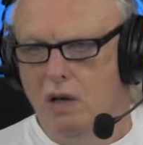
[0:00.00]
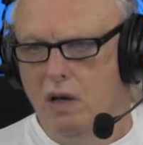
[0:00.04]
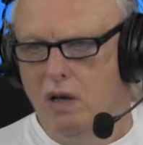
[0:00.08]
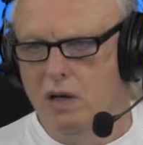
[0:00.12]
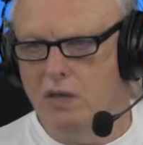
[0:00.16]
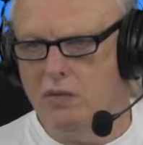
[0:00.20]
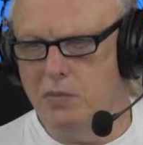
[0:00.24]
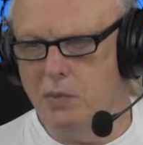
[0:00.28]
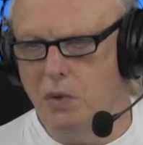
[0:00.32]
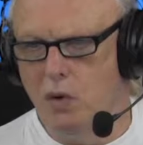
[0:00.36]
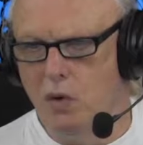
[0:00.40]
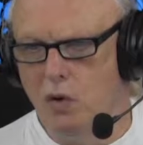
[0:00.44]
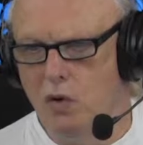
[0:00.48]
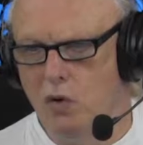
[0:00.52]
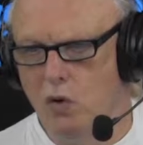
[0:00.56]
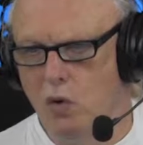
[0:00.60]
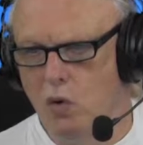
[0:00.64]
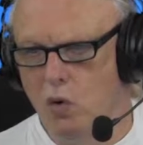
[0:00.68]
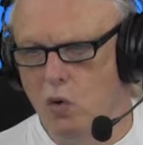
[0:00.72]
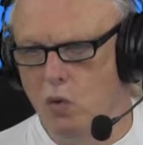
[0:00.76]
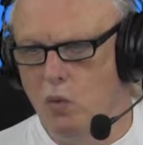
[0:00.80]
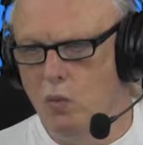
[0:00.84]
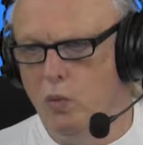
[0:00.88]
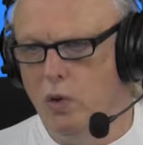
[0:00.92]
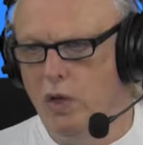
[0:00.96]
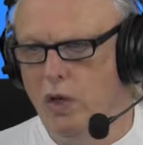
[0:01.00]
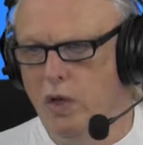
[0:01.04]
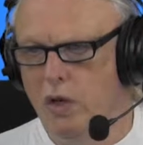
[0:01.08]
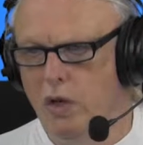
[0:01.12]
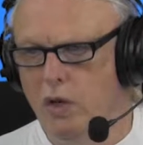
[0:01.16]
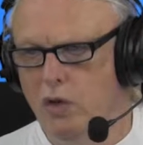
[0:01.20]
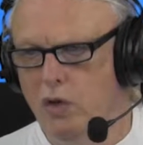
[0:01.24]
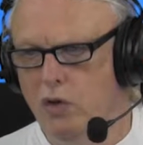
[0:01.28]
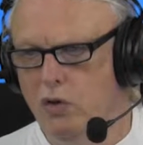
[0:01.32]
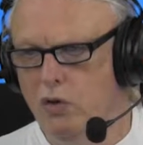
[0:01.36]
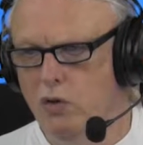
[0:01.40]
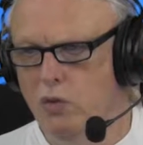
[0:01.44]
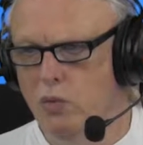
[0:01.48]
As we all know, we
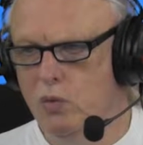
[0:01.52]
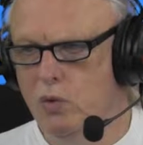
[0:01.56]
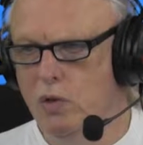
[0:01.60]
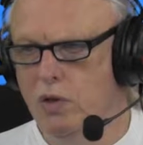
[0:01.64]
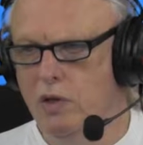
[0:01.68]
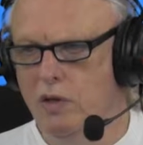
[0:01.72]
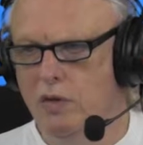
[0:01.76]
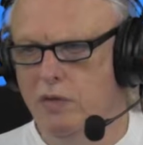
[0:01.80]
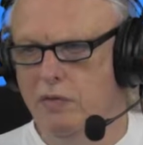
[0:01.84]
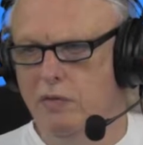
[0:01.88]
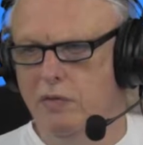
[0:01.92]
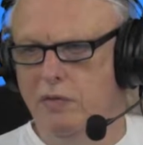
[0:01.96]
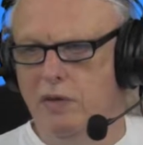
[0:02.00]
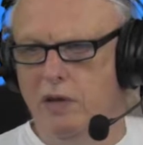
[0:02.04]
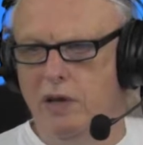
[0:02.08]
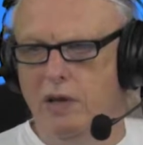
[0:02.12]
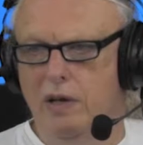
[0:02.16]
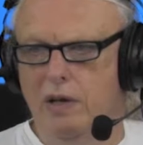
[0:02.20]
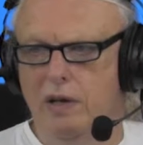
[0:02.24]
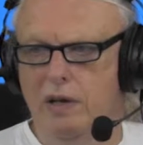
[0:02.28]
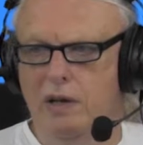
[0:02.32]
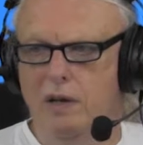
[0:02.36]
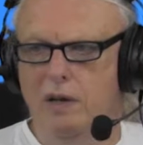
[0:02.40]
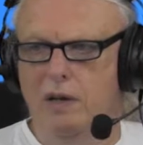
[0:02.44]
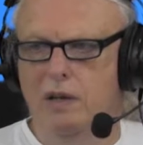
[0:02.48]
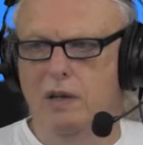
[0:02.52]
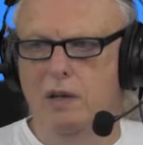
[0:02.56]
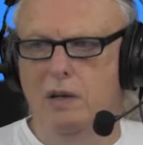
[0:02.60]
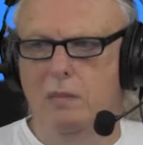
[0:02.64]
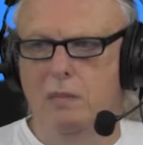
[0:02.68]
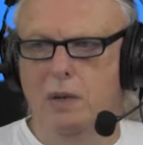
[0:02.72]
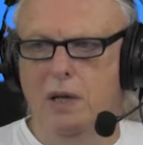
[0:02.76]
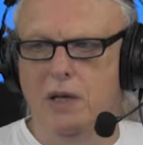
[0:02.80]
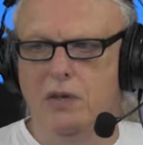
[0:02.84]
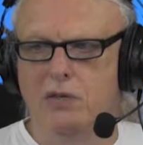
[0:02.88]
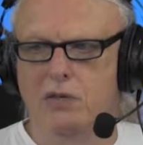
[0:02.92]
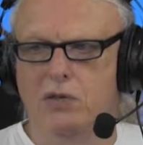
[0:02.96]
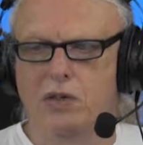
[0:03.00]
do live in a
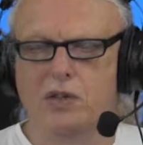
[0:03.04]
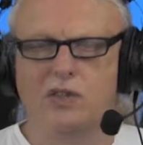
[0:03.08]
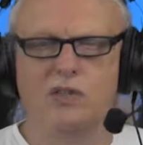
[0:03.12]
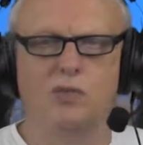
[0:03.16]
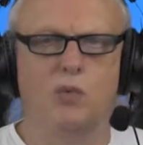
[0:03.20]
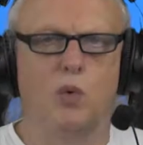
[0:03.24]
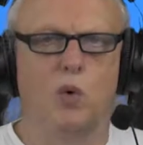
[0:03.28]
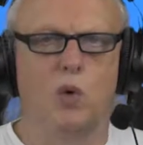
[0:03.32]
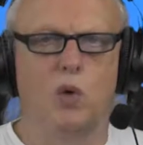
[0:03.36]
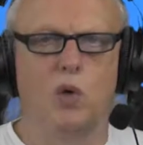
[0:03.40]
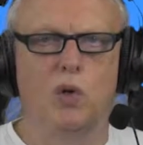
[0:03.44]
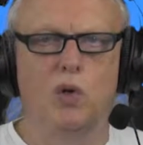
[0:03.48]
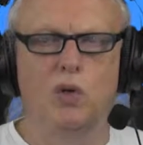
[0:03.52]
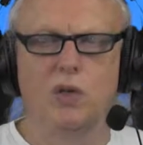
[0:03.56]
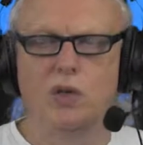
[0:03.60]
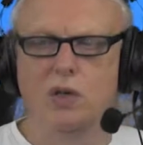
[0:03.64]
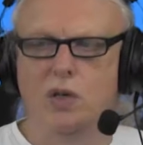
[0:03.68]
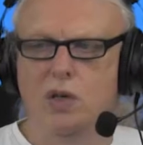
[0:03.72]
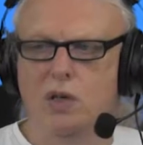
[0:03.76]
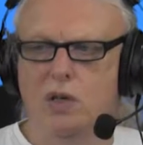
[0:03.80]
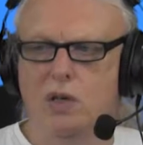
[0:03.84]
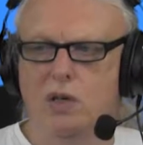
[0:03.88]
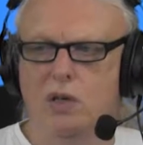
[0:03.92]
matrix world